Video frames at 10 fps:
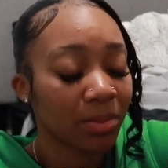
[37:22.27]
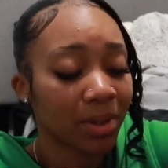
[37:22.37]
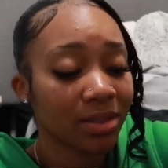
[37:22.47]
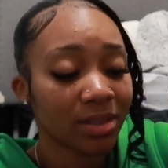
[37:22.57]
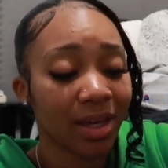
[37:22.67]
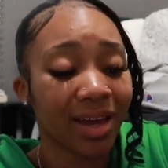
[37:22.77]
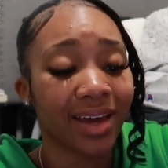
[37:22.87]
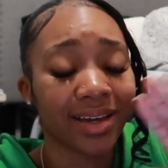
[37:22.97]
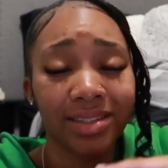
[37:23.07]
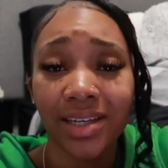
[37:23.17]
I'm about to
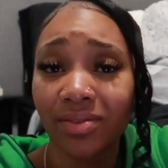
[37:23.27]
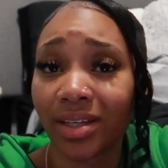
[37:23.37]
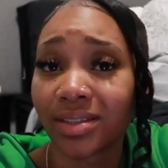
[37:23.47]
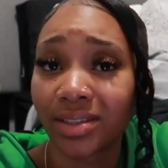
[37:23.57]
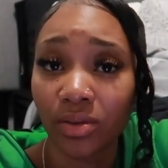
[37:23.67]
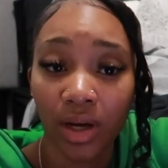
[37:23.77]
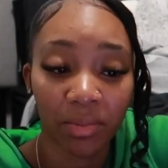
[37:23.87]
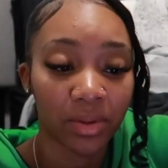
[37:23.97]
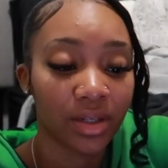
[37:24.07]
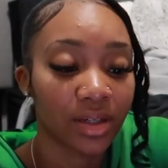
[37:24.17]
ask if that's still
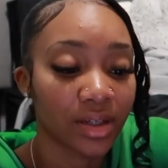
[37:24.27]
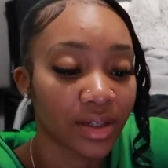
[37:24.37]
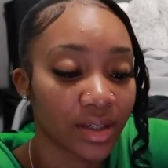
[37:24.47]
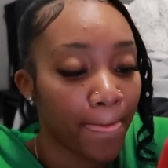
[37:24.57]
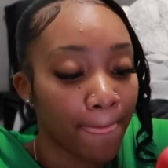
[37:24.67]
happening.